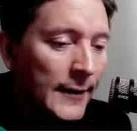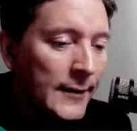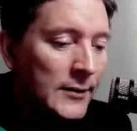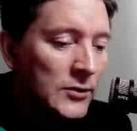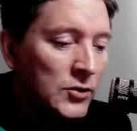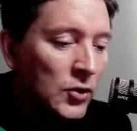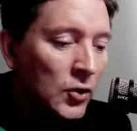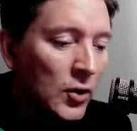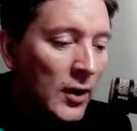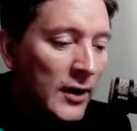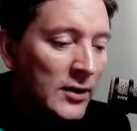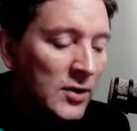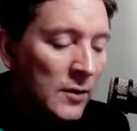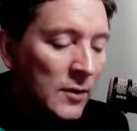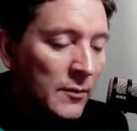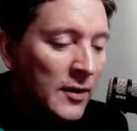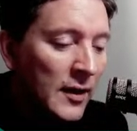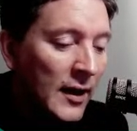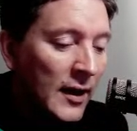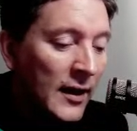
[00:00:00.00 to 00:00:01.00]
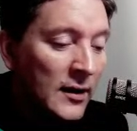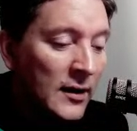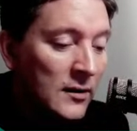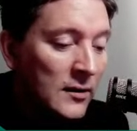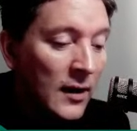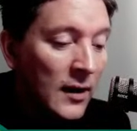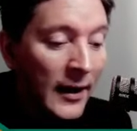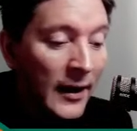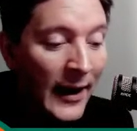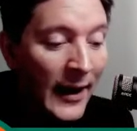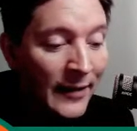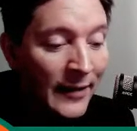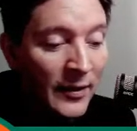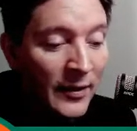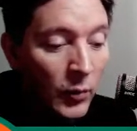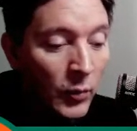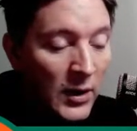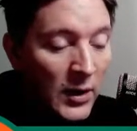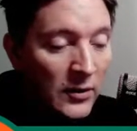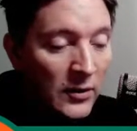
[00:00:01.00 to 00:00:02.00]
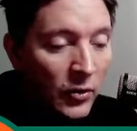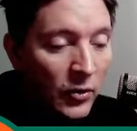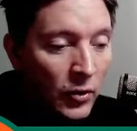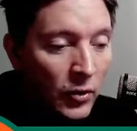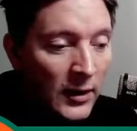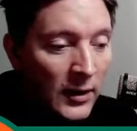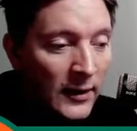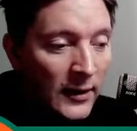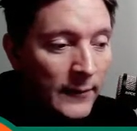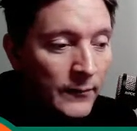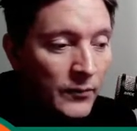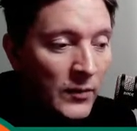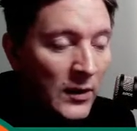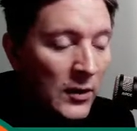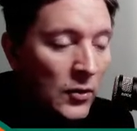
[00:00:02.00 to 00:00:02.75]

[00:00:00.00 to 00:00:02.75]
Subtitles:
So it's something I think we need to look at,